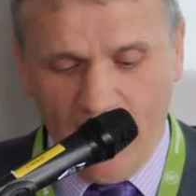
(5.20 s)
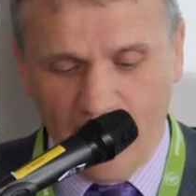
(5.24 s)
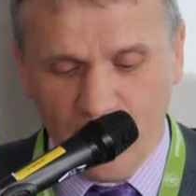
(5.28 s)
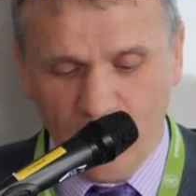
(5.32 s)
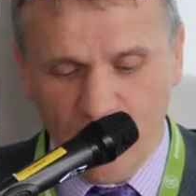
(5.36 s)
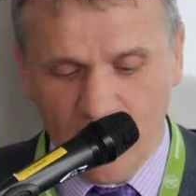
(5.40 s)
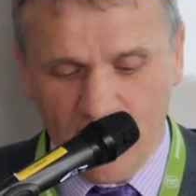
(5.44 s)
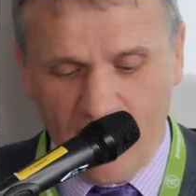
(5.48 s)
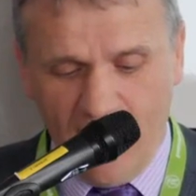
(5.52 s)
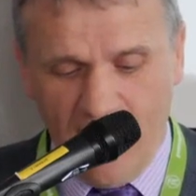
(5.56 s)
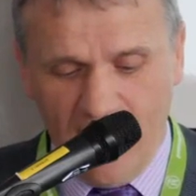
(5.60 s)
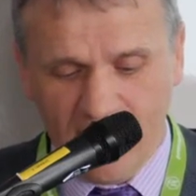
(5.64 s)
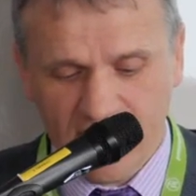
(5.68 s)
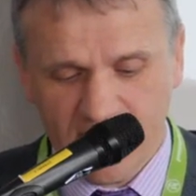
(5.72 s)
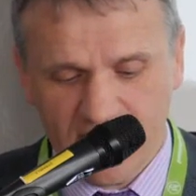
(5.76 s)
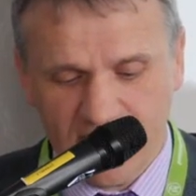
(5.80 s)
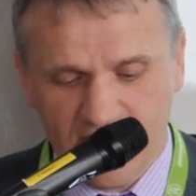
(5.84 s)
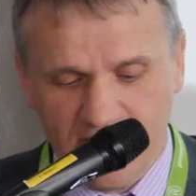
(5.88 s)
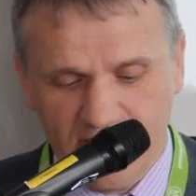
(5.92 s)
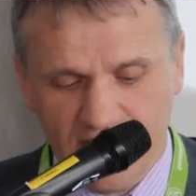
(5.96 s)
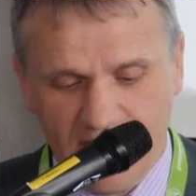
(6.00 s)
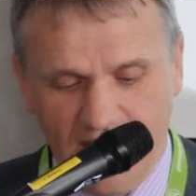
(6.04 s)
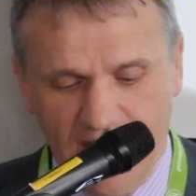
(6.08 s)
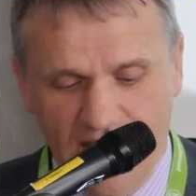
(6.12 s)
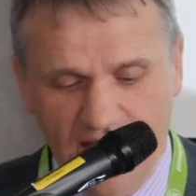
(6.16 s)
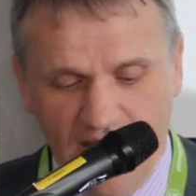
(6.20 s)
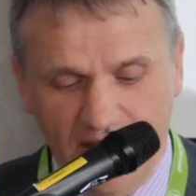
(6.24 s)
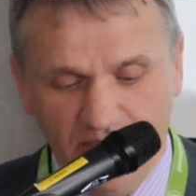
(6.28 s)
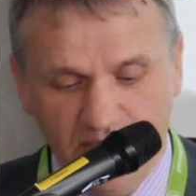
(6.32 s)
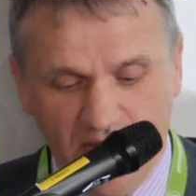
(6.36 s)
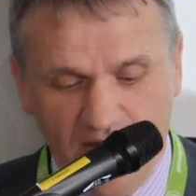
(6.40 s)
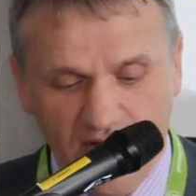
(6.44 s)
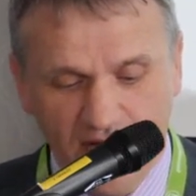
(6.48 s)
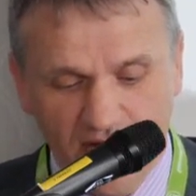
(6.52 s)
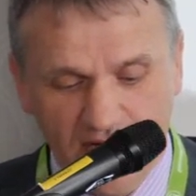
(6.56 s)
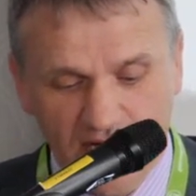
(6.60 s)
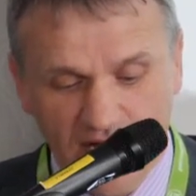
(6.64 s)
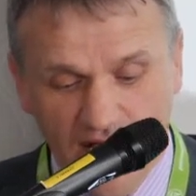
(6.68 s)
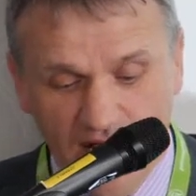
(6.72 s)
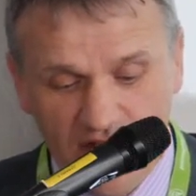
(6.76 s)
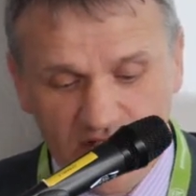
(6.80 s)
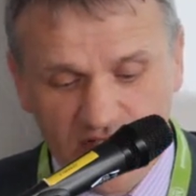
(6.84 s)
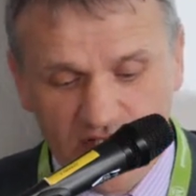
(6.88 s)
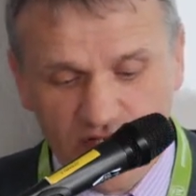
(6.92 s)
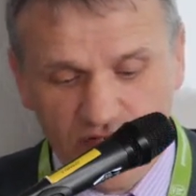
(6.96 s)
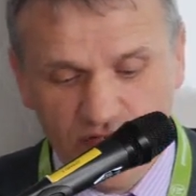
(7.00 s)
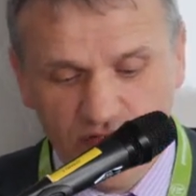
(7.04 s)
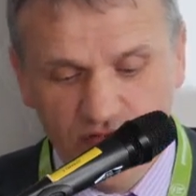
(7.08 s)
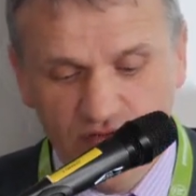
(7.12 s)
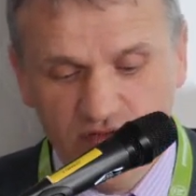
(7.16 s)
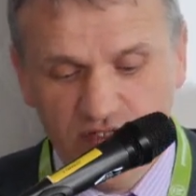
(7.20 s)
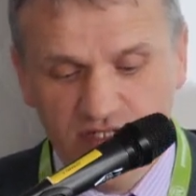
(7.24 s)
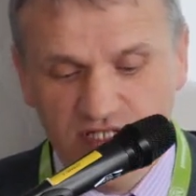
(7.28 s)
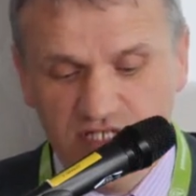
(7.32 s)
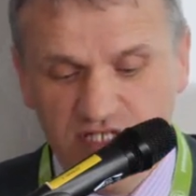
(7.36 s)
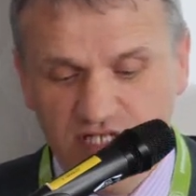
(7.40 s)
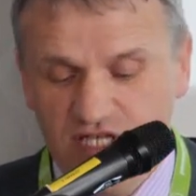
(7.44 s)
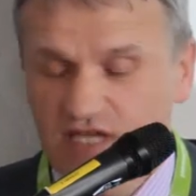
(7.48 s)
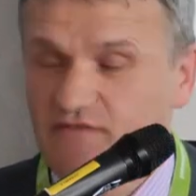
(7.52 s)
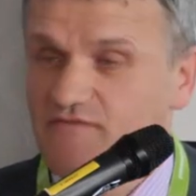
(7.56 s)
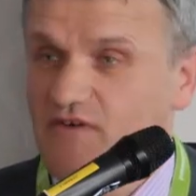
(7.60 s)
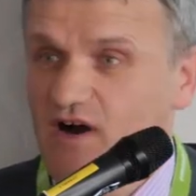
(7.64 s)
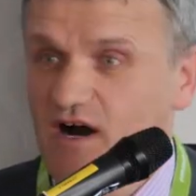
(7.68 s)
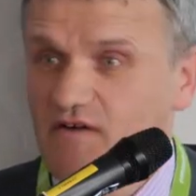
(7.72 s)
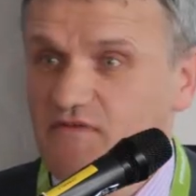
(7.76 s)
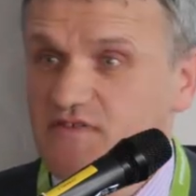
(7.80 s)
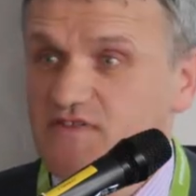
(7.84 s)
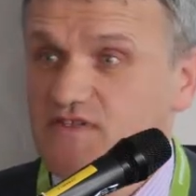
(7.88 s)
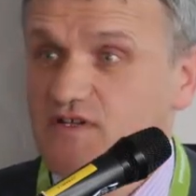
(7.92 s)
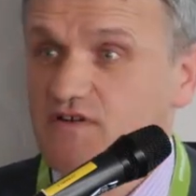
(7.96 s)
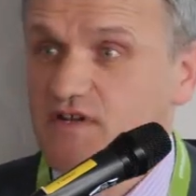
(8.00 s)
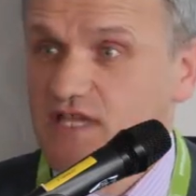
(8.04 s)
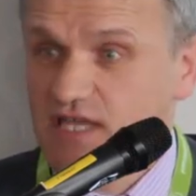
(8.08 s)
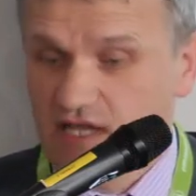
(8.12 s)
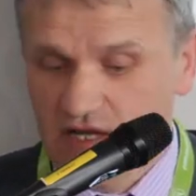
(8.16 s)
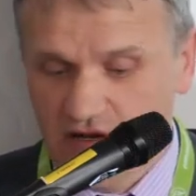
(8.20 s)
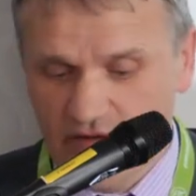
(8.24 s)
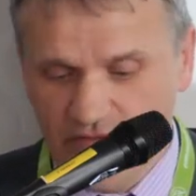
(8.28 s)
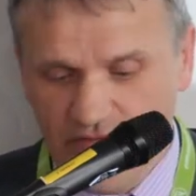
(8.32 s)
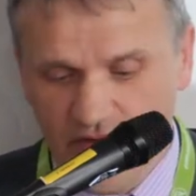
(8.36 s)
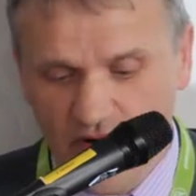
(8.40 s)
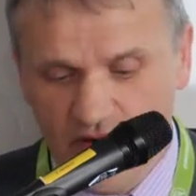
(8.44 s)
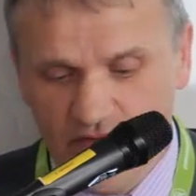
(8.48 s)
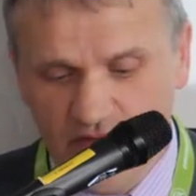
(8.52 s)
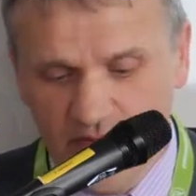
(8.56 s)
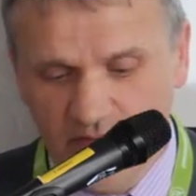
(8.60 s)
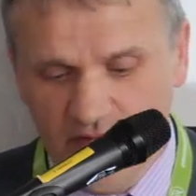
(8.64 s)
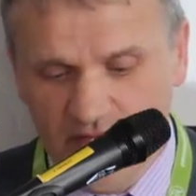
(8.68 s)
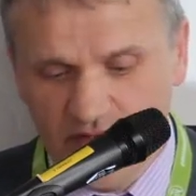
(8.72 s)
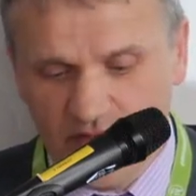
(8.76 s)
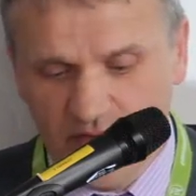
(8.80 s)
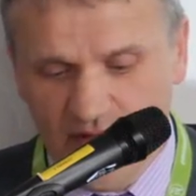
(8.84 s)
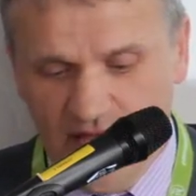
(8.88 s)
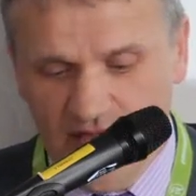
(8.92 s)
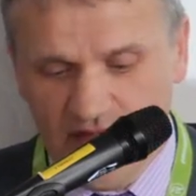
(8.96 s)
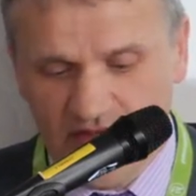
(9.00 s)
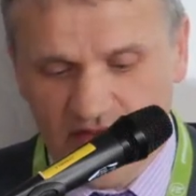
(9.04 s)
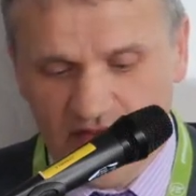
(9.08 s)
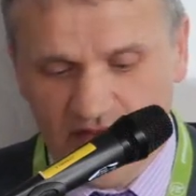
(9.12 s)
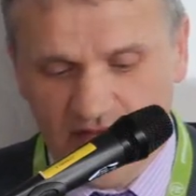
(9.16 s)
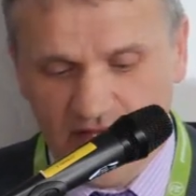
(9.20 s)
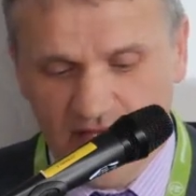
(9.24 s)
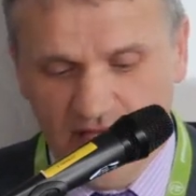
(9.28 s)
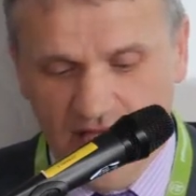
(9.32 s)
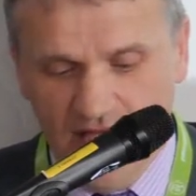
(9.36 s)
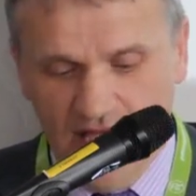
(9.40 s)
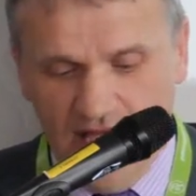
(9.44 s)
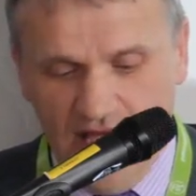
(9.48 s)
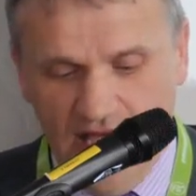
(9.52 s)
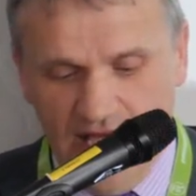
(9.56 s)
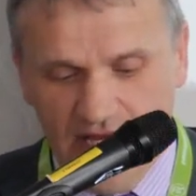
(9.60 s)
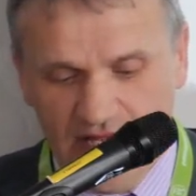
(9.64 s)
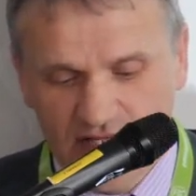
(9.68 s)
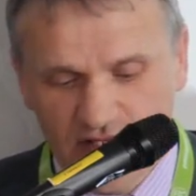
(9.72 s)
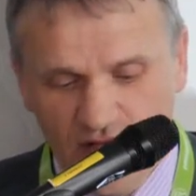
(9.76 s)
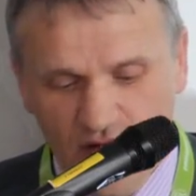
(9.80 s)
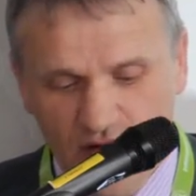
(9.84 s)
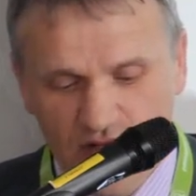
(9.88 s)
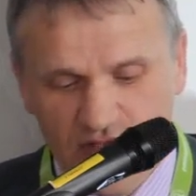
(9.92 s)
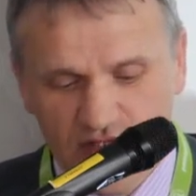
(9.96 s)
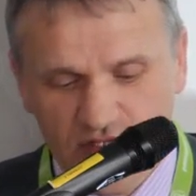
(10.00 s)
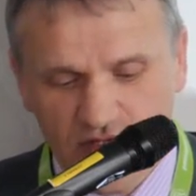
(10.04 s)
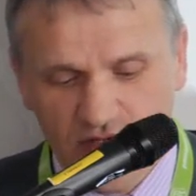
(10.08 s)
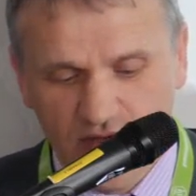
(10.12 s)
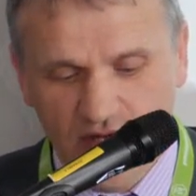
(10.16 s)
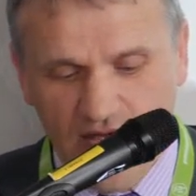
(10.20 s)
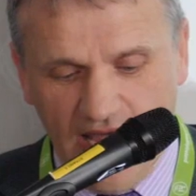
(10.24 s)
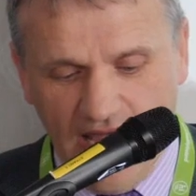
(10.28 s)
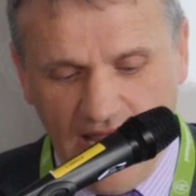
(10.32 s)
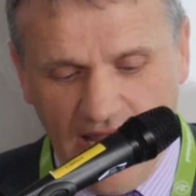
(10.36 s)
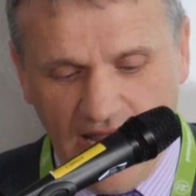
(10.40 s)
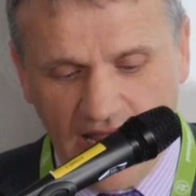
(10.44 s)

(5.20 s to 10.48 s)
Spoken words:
I'm going to ask Bernard Gloster, who's the Chief Officer here for the Midwest, and is also,